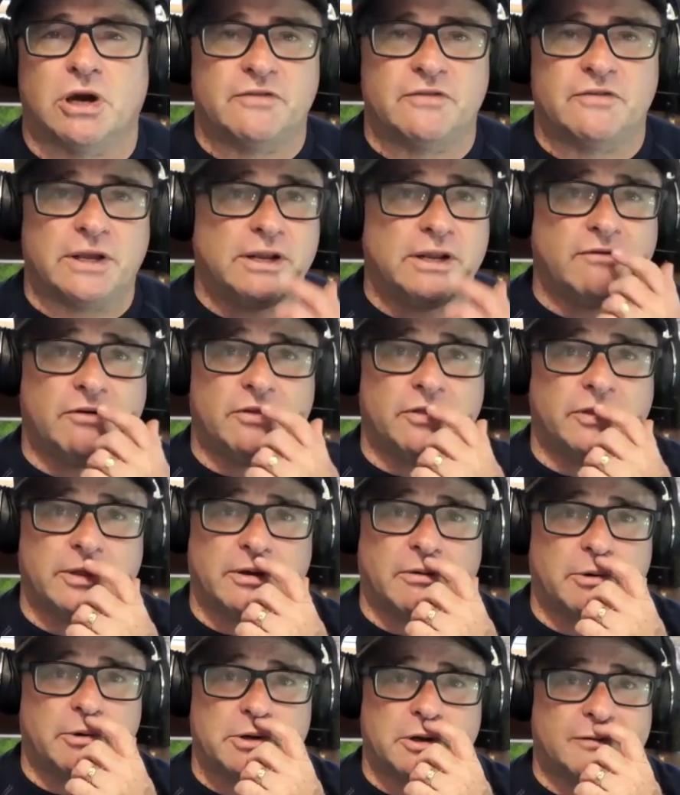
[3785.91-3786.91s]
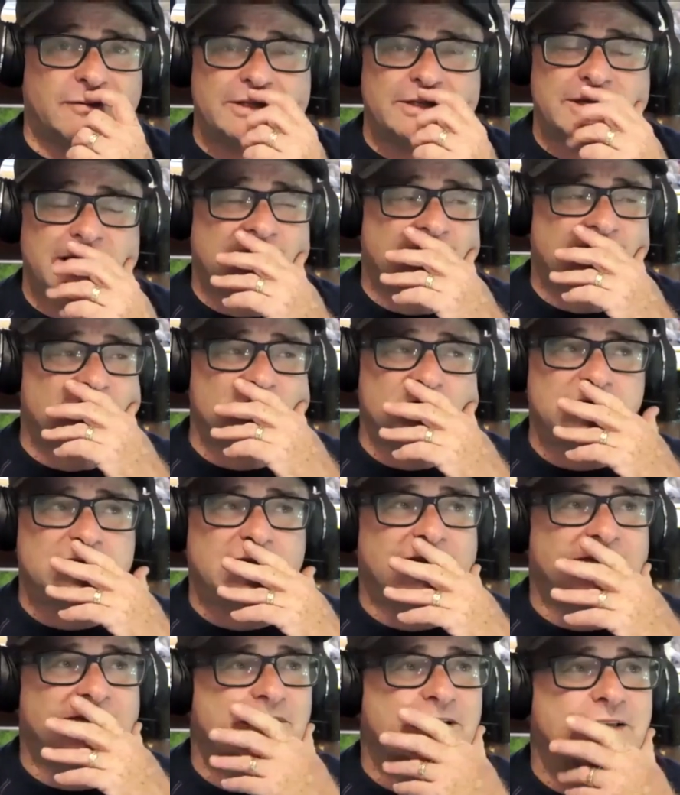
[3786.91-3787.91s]
I've done everything I wanted. I've done television.
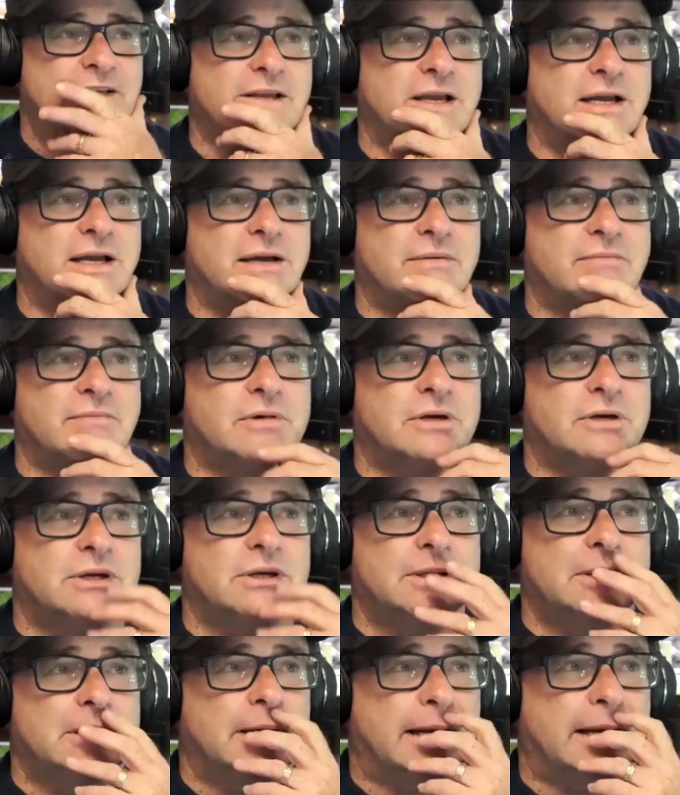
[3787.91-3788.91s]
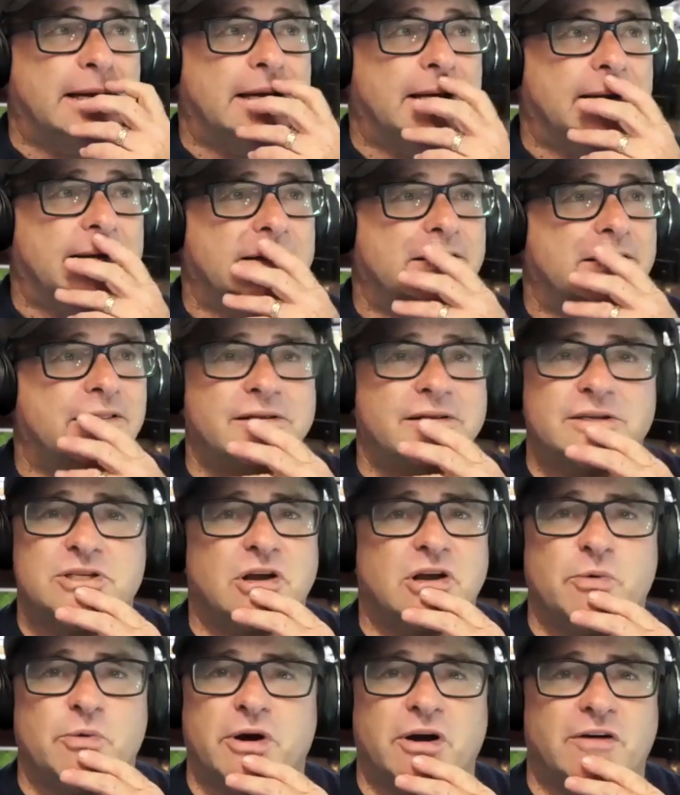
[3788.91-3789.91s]
I've done, there's
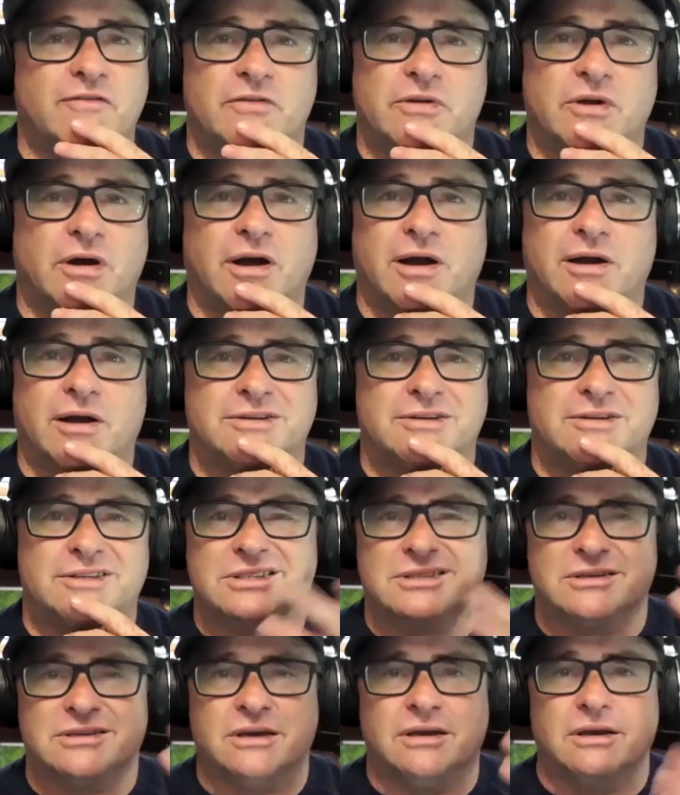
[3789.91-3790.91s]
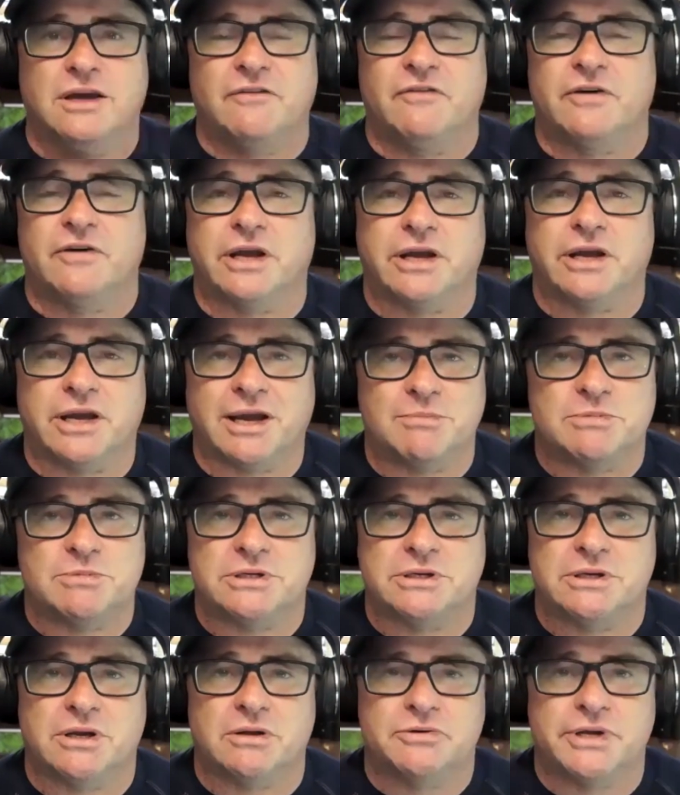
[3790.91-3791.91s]
nowhere if a gig comes
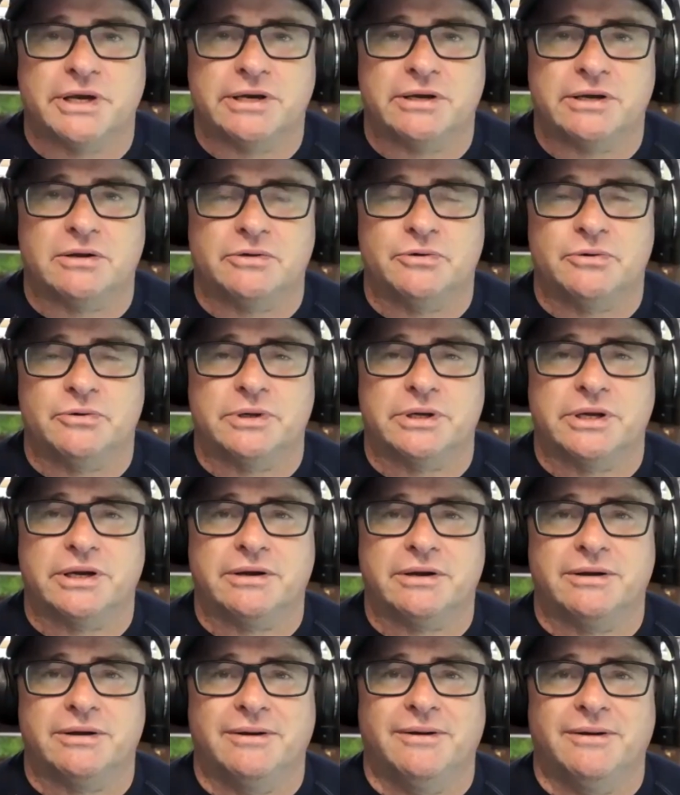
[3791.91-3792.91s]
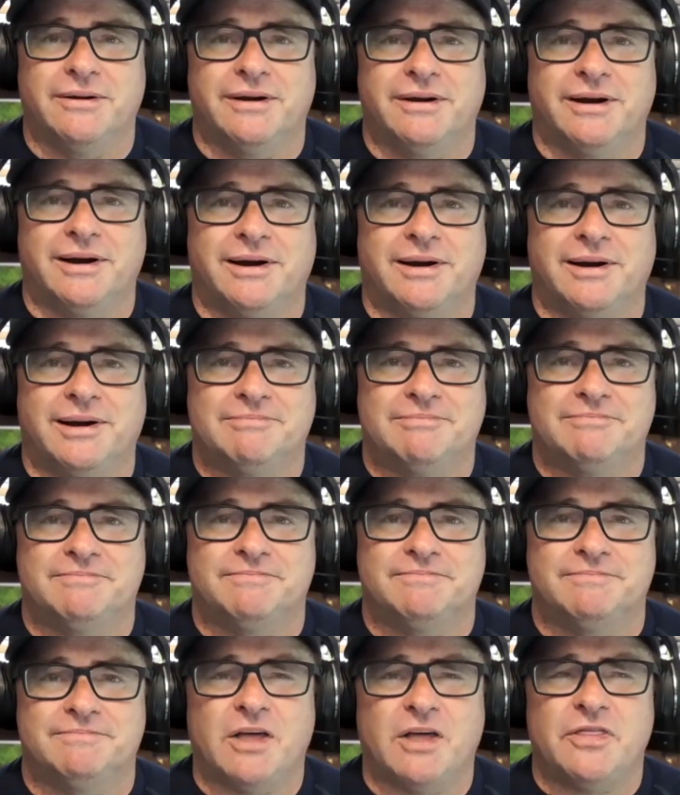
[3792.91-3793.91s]
in, I'll take it. I'll do the gig. I
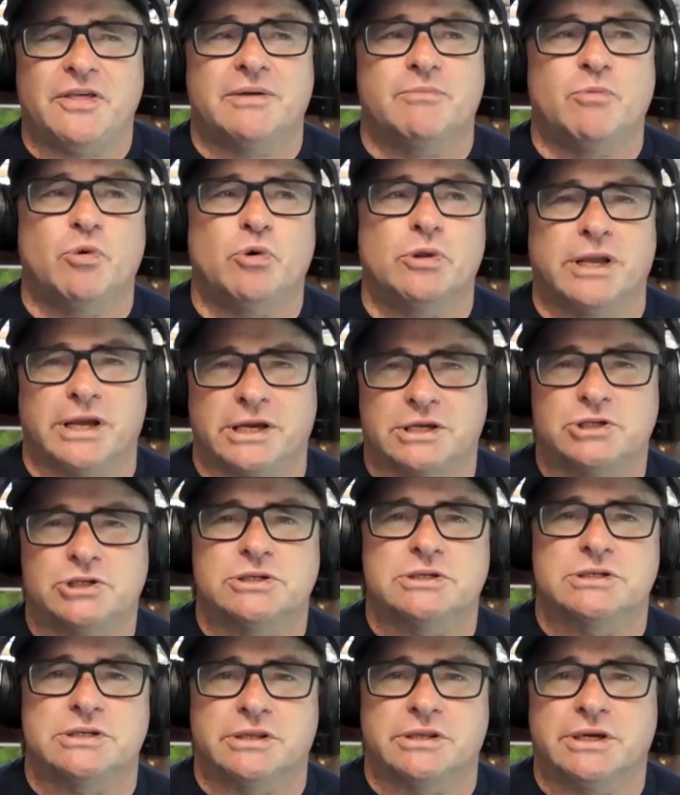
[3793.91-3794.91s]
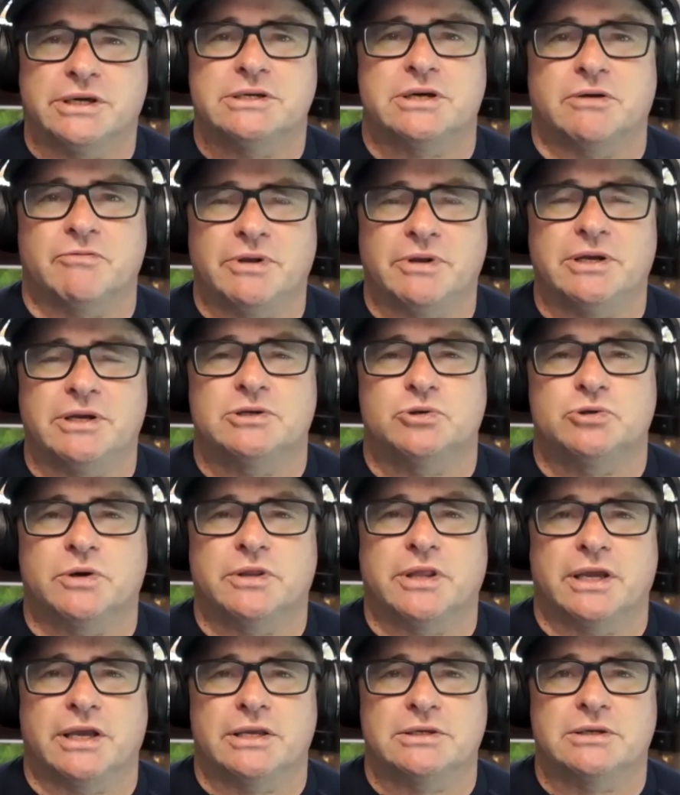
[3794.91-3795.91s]
think more lectures and things. I really enjoy
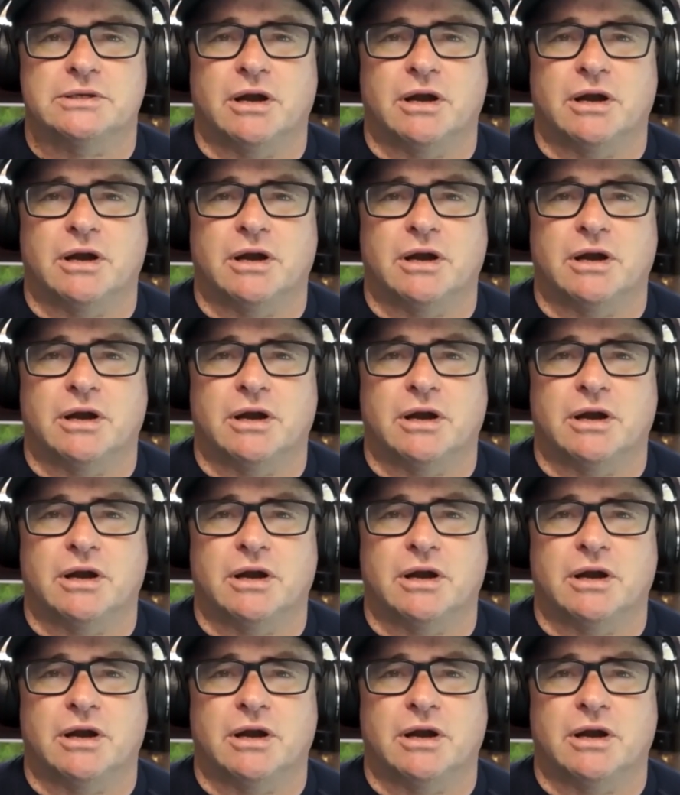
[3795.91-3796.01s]
that.